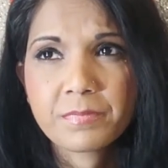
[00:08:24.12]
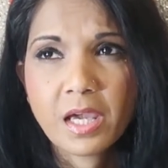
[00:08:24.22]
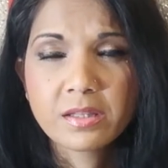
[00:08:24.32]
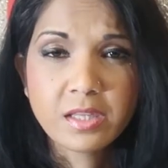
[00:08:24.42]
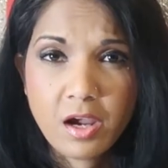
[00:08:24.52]

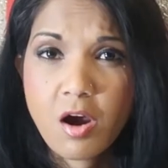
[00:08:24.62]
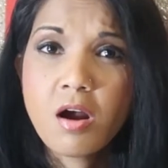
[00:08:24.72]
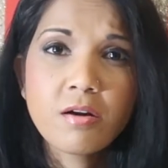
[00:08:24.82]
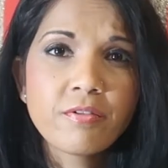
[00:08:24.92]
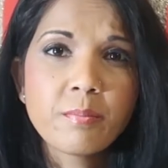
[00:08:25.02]
There
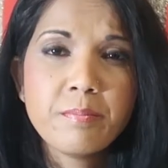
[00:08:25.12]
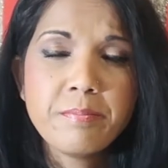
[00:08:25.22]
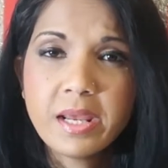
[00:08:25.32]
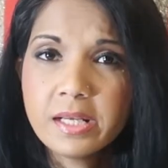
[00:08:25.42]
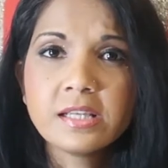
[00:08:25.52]
are
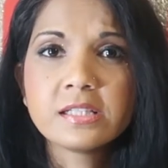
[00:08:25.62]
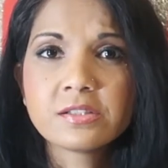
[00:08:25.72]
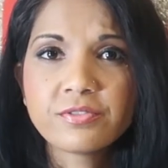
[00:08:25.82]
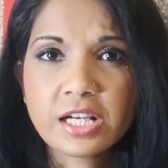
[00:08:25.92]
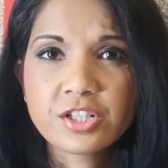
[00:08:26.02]
many
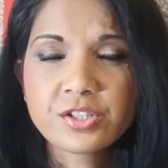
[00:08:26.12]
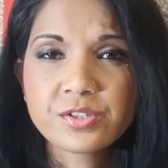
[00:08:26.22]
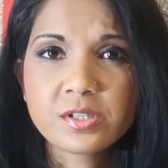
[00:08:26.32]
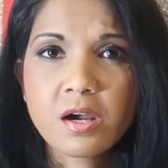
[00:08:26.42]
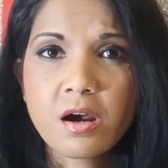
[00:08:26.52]

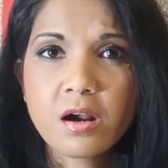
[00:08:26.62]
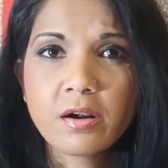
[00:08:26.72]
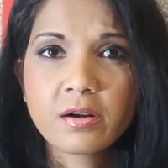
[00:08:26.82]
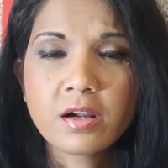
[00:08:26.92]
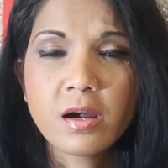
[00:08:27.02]
infections
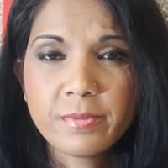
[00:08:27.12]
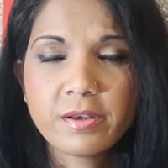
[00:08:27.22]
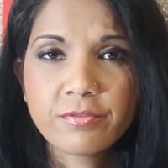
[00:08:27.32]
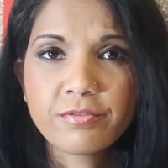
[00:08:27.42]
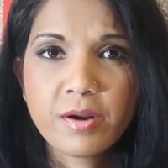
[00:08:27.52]
are
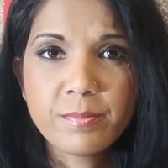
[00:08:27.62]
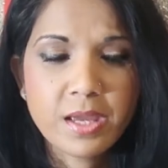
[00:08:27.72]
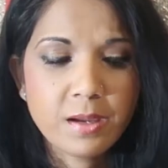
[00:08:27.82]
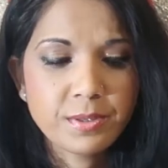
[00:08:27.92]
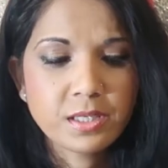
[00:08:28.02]
coming from
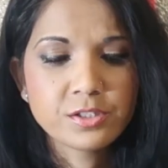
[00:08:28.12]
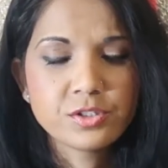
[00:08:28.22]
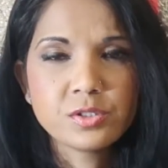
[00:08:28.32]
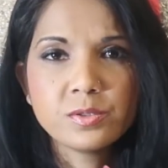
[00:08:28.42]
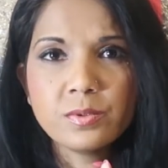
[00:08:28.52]
that,
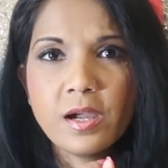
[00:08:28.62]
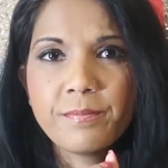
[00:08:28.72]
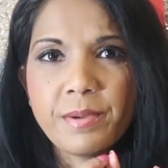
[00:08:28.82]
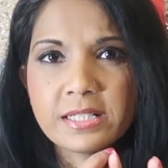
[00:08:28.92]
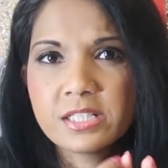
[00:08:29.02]
because you
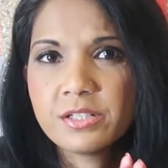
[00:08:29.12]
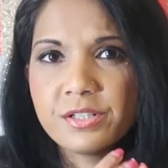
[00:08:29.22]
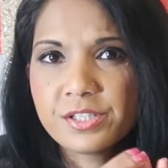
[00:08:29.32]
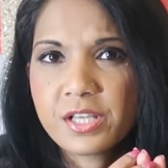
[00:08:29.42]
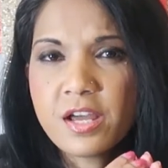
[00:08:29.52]
have
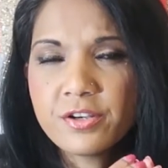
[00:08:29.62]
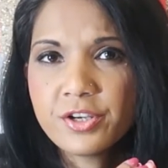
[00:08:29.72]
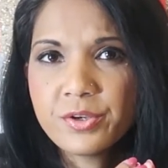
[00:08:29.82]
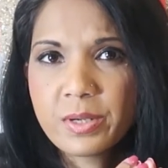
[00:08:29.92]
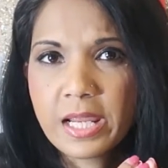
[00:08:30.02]
bacteria under
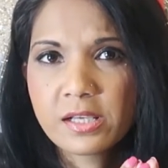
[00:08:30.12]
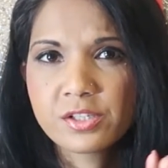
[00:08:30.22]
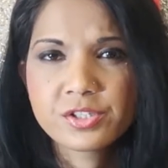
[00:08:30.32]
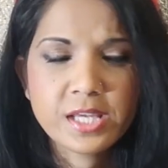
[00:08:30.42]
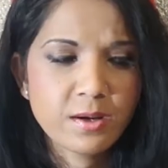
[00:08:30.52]
your
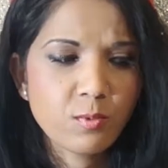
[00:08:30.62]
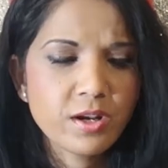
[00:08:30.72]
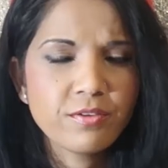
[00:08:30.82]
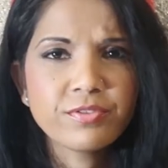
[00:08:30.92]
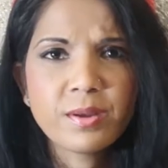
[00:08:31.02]
nails, and
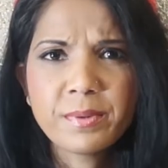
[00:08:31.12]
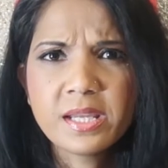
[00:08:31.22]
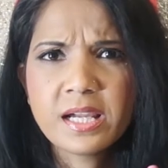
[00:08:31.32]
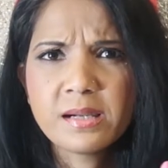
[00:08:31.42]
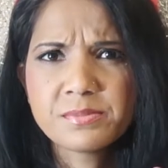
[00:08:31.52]
what if
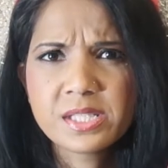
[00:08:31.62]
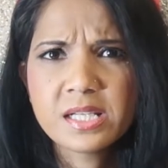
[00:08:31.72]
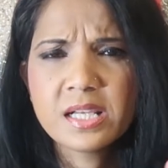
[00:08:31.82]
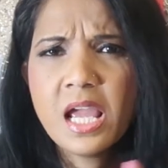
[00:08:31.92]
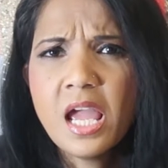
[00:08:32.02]
somebody comes
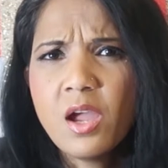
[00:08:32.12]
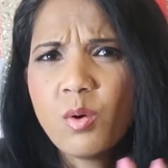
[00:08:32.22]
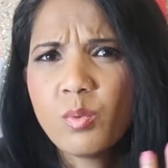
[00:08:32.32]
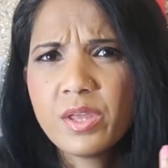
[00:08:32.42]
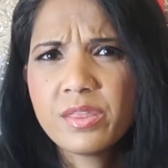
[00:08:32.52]
in
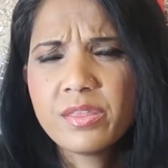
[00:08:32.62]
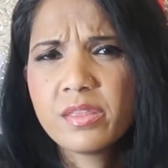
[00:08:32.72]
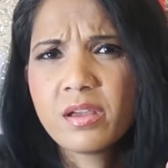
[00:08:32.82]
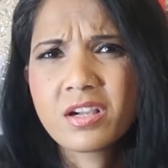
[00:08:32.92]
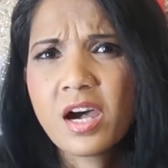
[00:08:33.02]
with
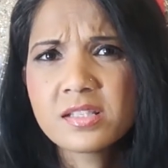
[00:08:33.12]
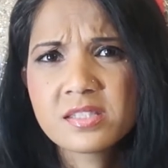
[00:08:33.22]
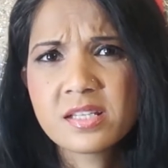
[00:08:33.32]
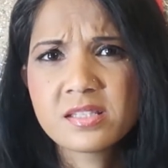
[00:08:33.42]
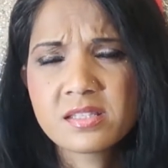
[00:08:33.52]

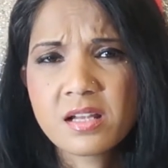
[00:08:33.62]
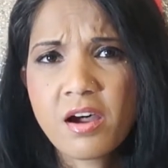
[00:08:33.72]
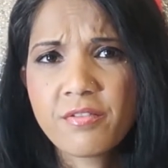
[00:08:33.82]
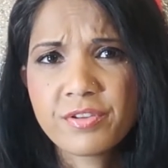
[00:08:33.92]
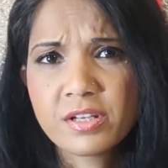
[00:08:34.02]
cuts and
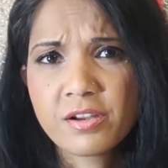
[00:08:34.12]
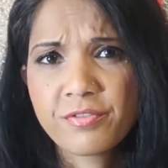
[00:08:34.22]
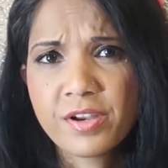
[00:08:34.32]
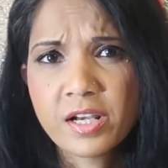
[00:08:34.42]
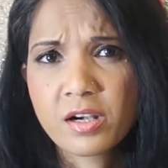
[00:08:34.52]
stuff in their
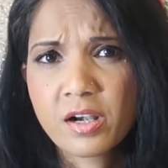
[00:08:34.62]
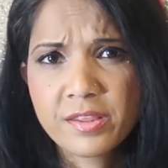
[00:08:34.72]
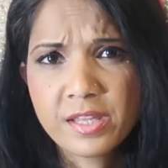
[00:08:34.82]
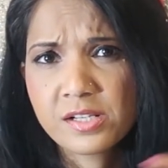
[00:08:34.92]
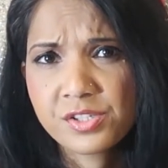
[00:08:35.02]
finger,
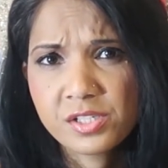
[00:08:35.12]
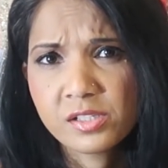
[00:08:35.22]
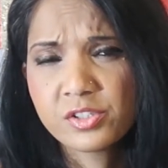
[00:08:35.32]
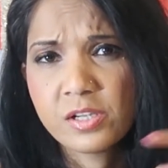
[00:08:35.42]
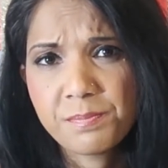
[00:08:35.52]
and they're
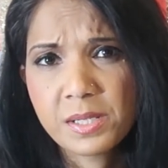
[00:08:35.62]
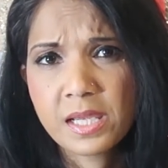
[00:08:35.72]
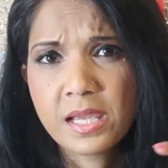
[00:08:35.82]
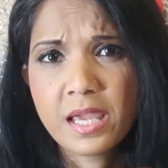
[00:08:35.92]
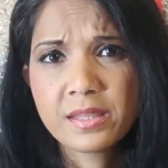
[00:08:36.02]
still dipping
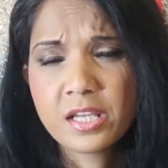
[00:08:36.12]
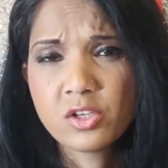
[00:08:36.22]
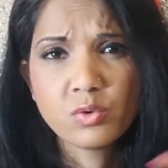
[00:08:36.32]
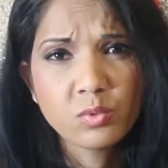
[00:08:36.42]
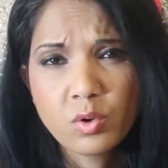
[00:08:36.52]
it, and then
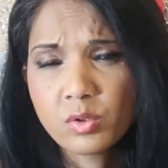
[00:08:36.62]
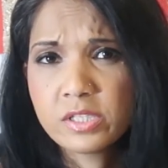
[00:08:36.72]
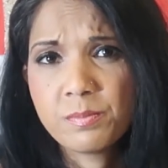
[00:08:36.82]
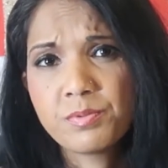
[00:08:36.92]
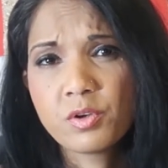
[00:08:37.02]
you go
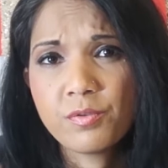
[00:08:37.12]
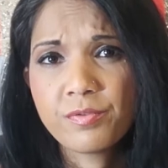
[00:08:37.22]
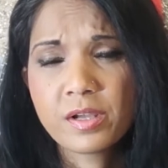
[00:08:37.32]
dip your